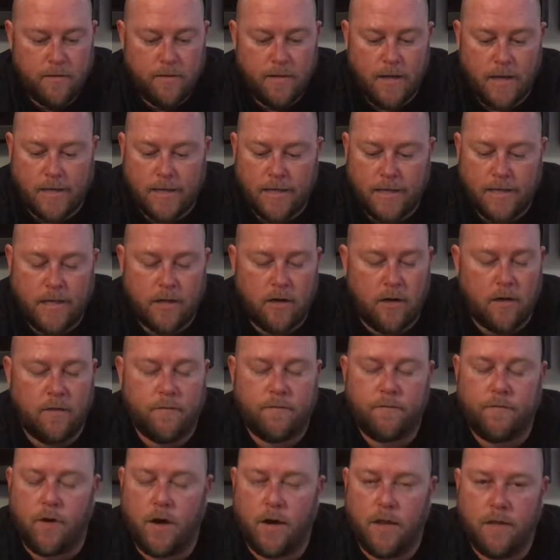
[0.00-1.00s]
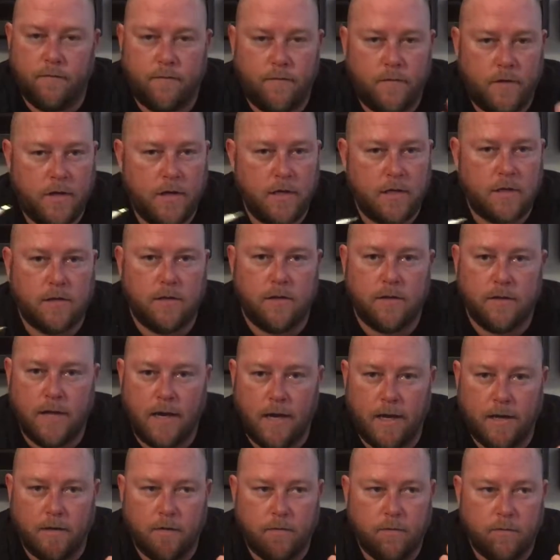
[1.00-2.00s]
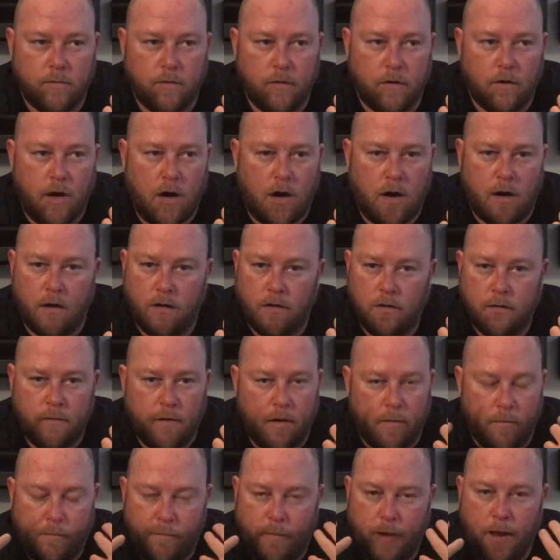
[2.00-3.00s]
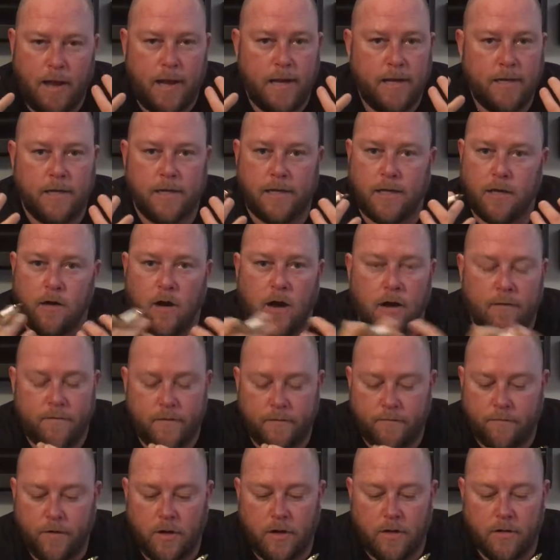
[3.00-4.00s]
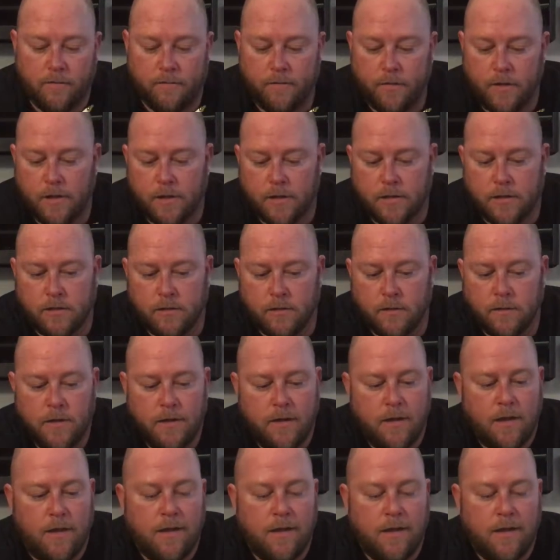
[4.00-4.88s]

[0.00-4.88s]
that can get on the front of the vehicle that are a pain to get off the front of the vehicle.